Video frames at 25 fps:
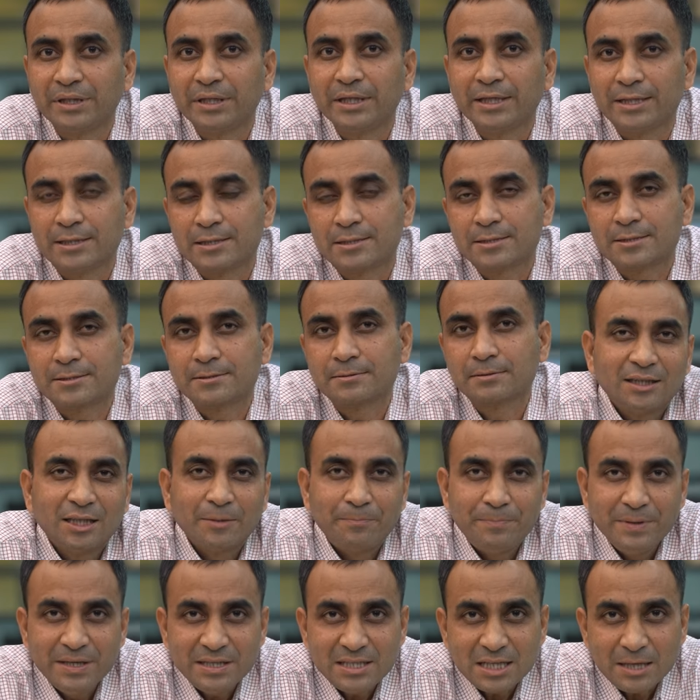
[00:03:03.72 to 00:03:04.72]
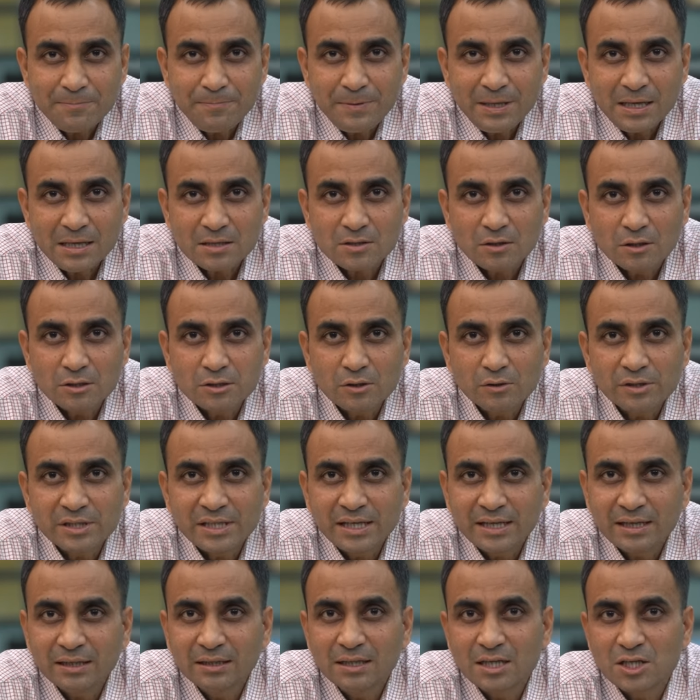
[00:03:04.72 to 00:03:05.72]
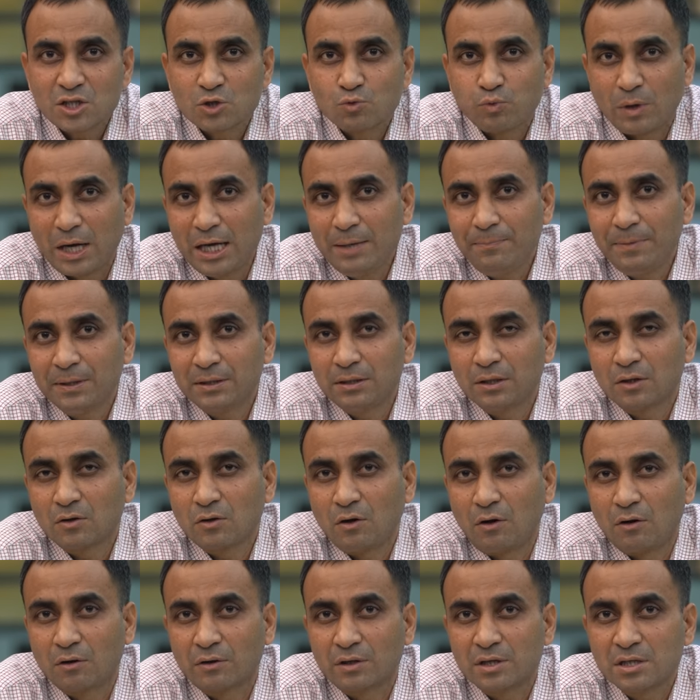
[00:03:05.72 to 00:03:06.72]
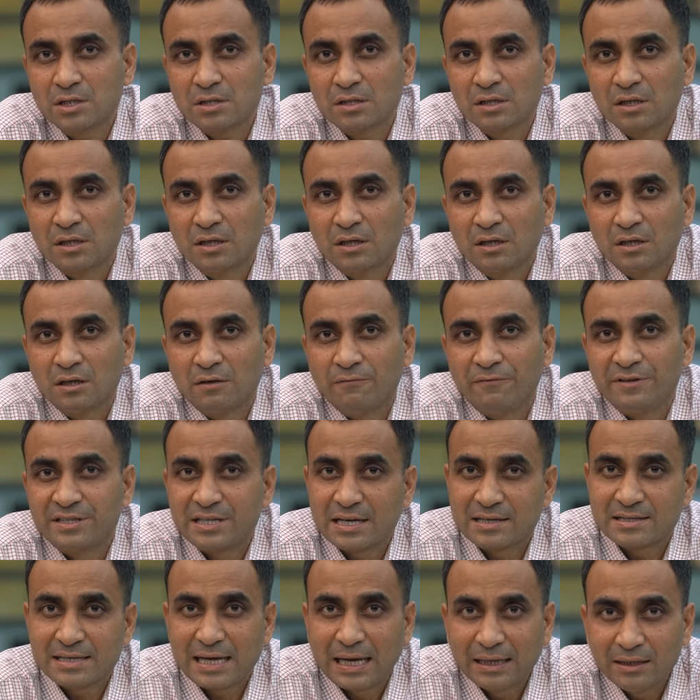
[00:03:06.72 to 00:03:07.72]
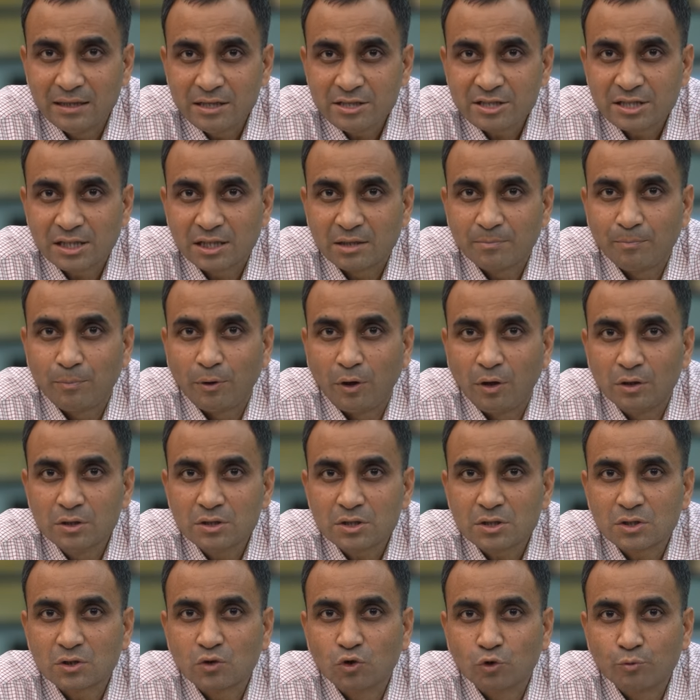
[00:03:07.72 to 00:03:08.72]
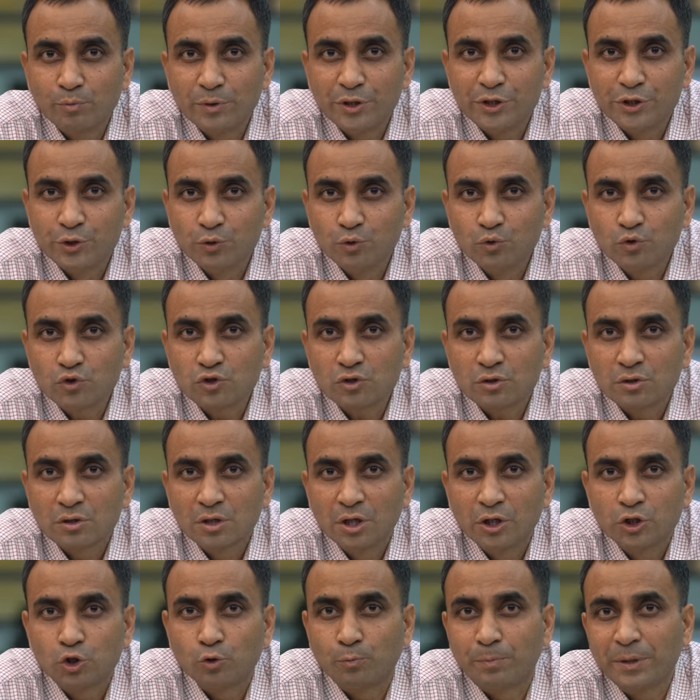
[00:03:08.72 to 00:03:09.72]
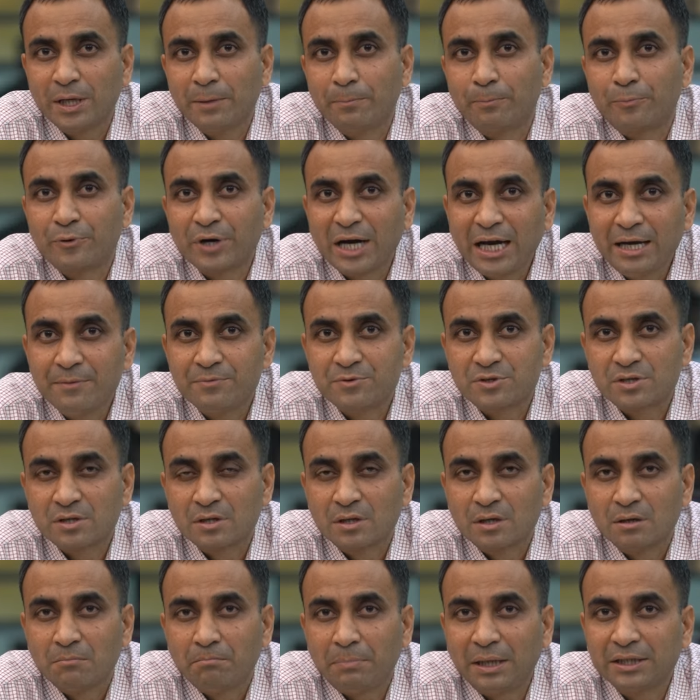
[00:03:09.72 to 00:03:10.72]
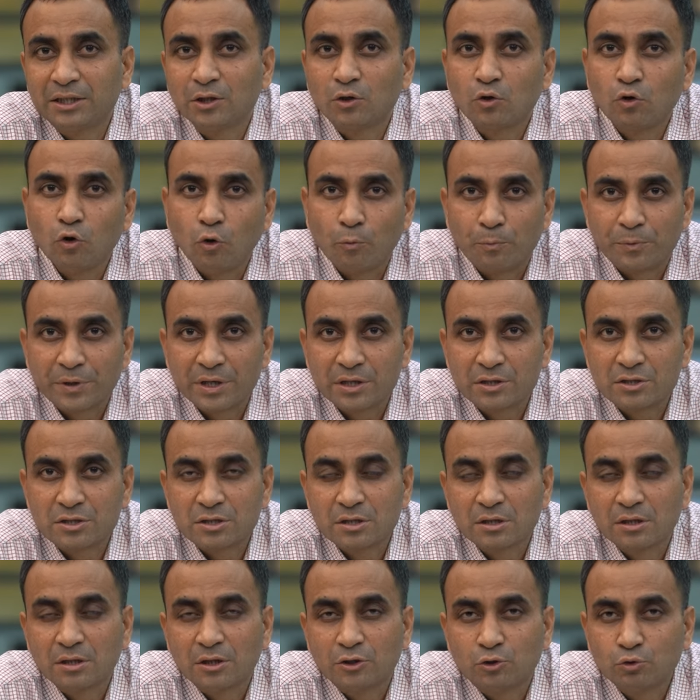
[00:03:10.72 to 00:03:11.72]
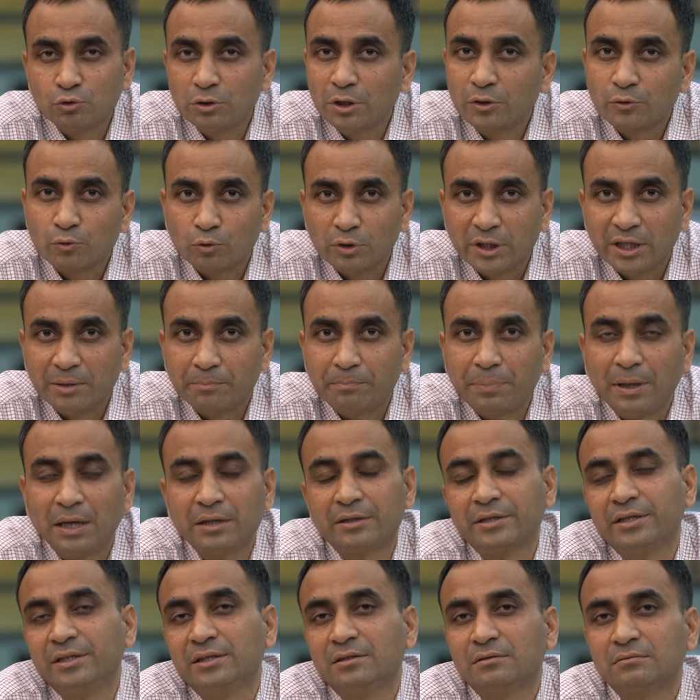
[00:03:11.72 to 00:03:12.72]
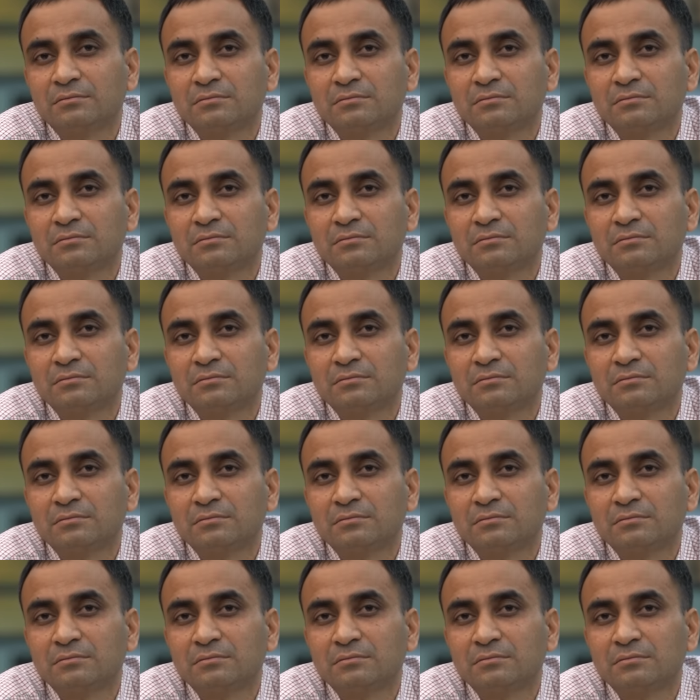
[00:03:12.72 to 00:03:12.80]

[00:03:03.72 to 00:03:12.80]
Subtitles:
days. The BJP has also taken a swipe at the Congress, which has alleged that the bonds could be used to pay bribes by the corporates to the ruling party.